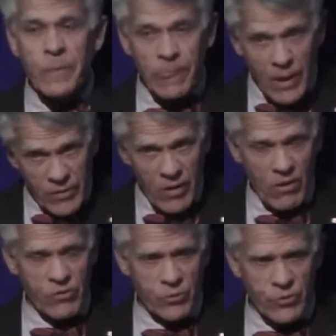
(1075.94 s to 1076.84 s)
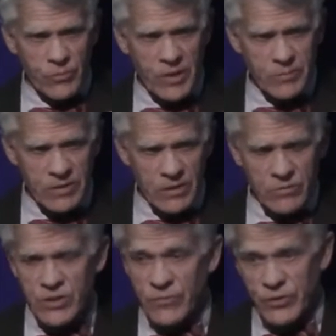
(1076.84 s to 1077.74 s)
They also do apartment loans, and
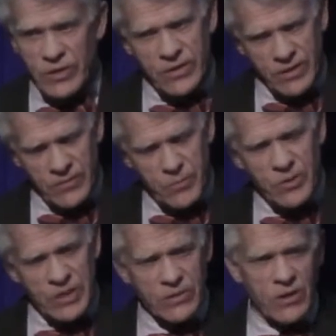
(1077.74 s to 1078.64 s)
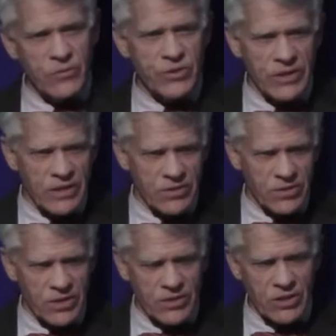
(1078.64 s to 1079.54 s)
if you can get the permanent loan, you can
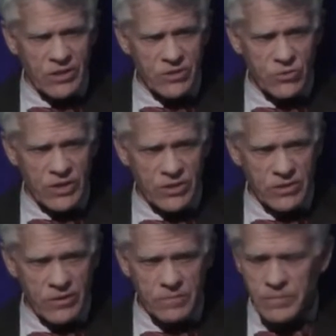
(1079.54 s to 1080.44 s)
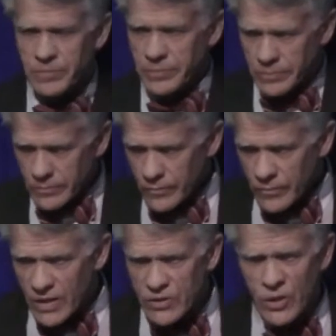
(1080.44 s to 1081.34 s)
get the construction loan.
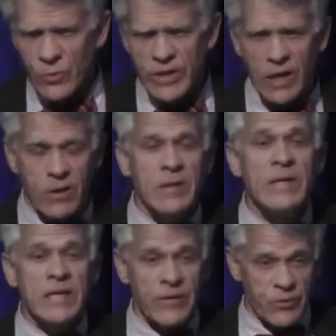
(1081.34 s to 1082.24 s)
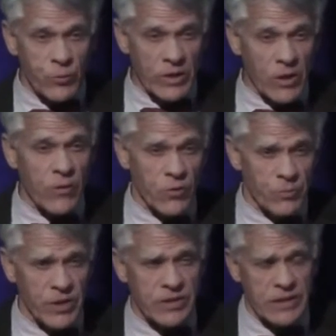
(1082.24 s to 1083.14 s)
So we are, if you will,
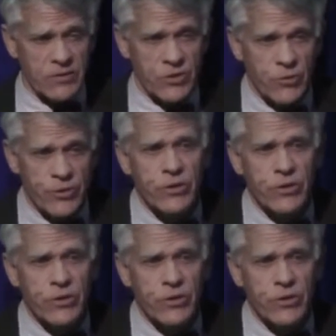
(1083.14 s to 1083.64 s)
overbuilding. 2 years